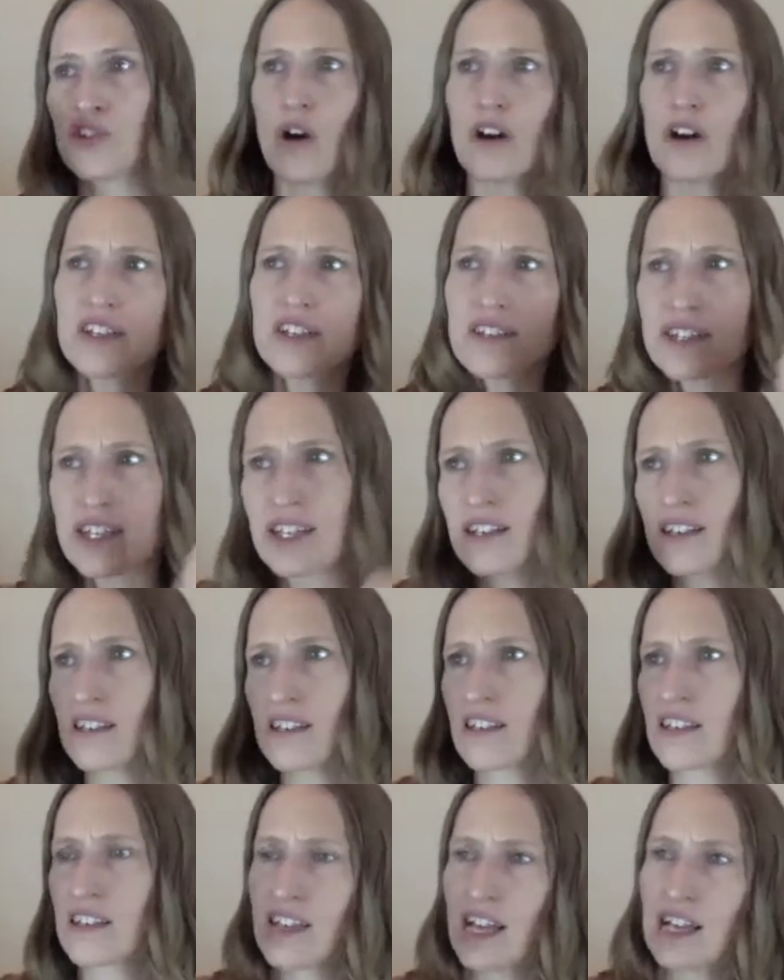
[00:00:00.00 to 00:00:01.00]
all these things
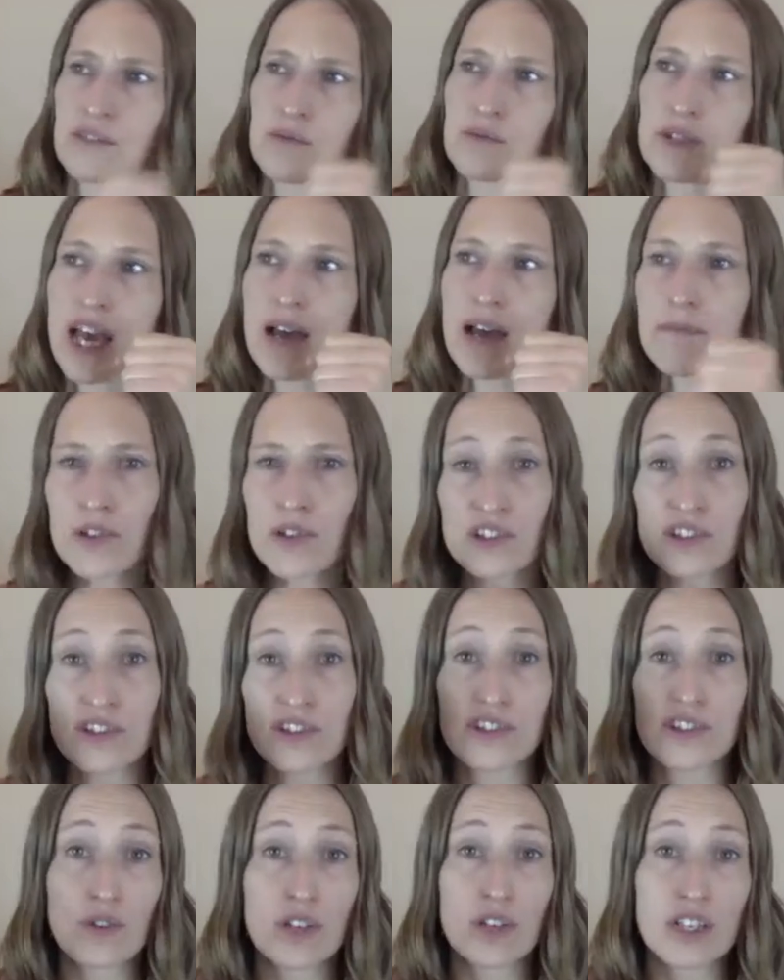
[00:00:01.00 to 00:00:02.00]
because that's what that
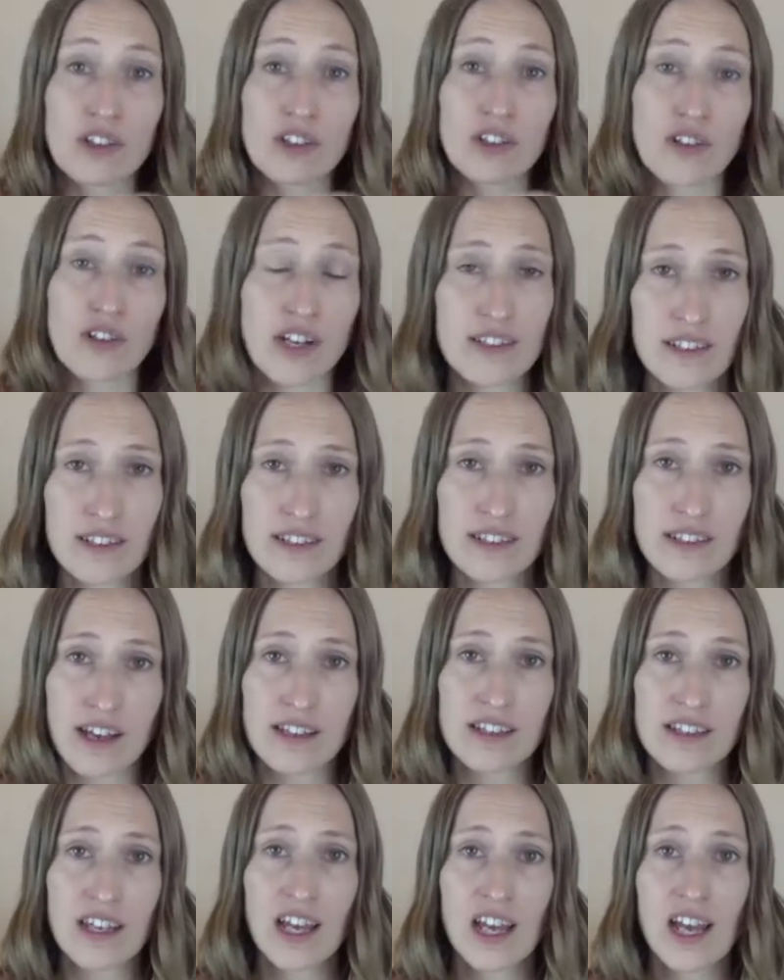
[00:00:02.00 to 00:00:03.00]
person's doing to create
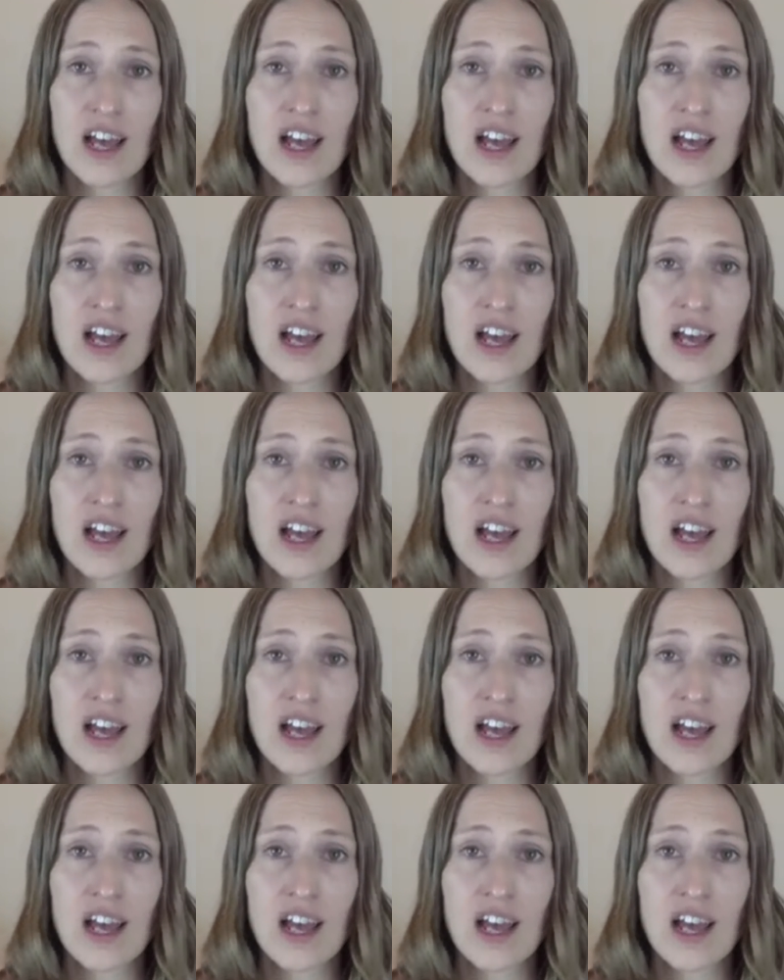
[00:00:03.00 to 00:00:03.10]
success.